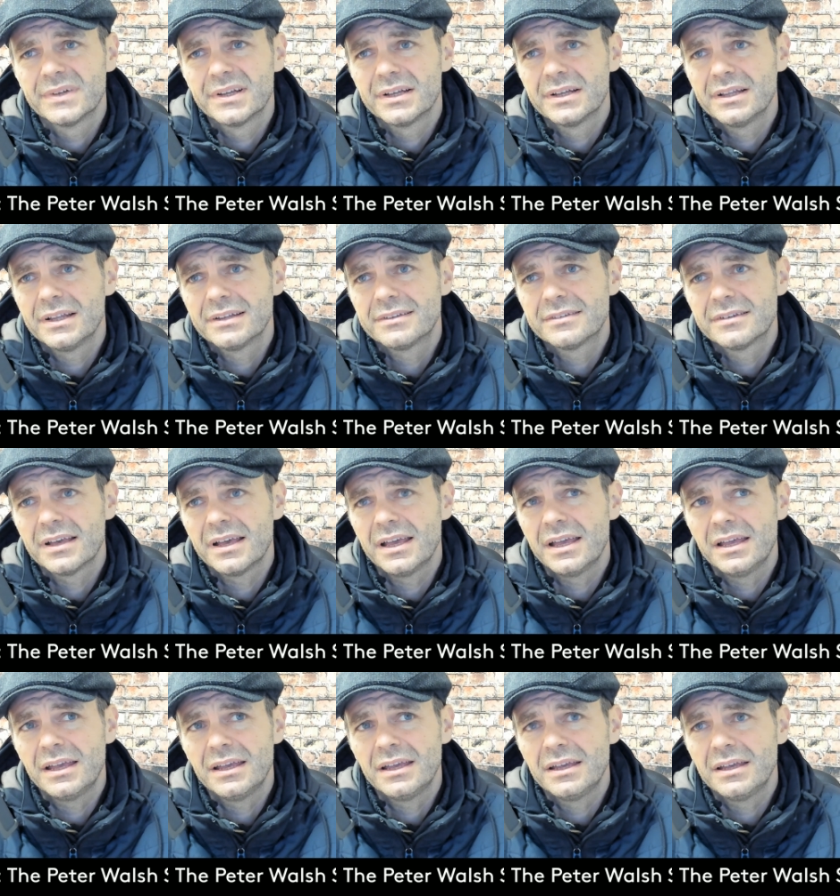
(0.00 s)
let's
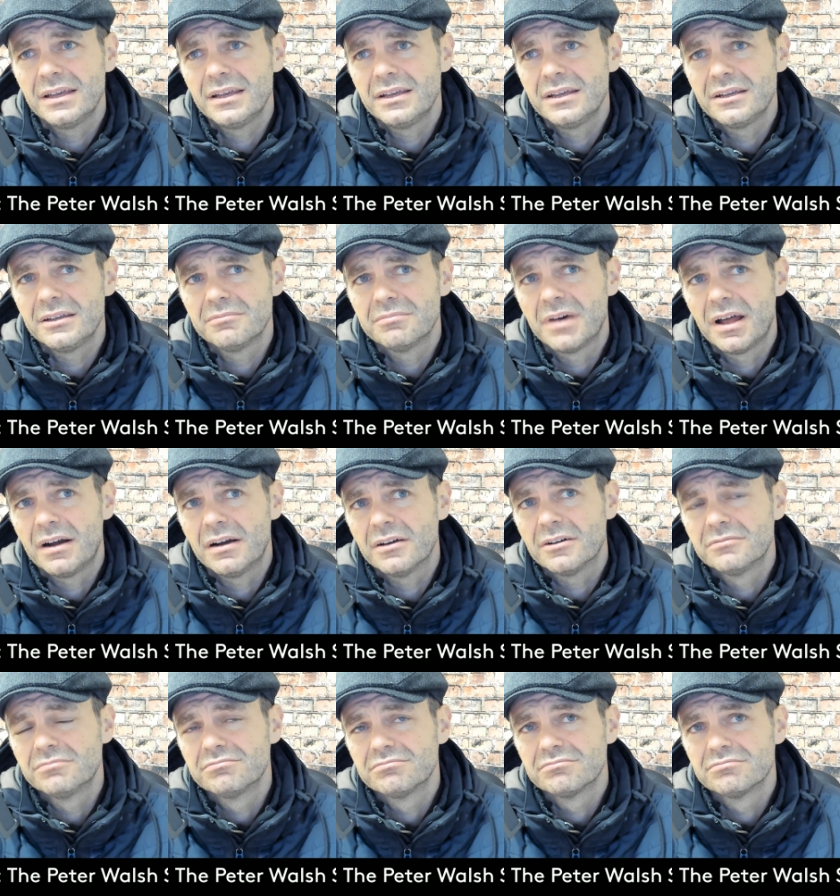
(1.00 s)
say I don't know
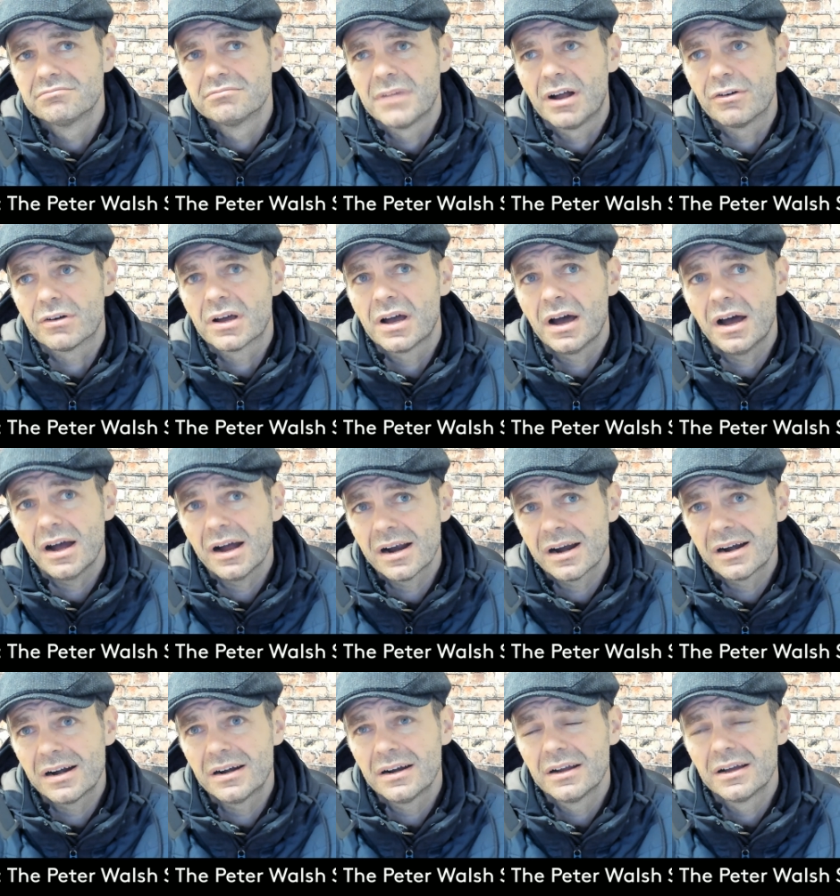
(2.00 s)
a
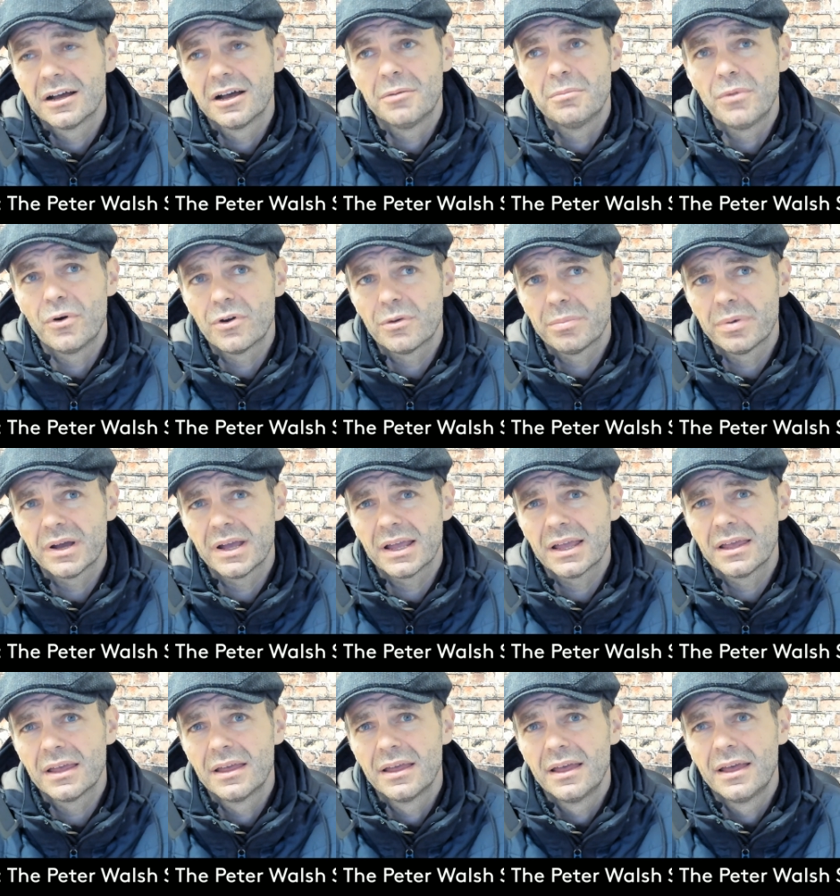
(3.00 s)
car, a motorbike,
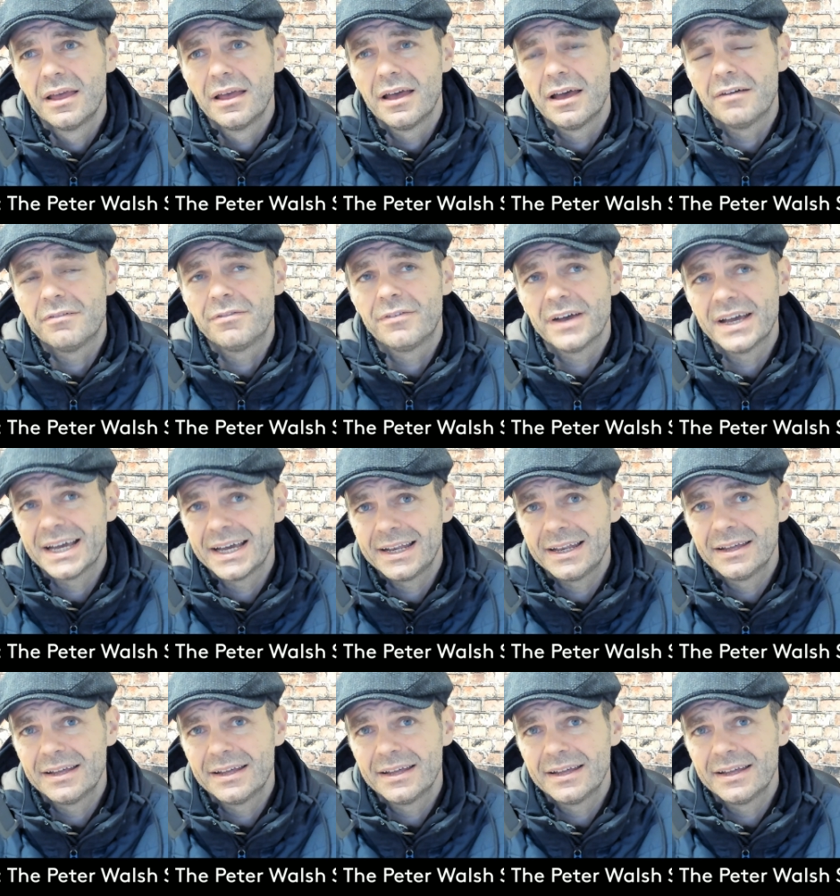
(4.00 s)
a van,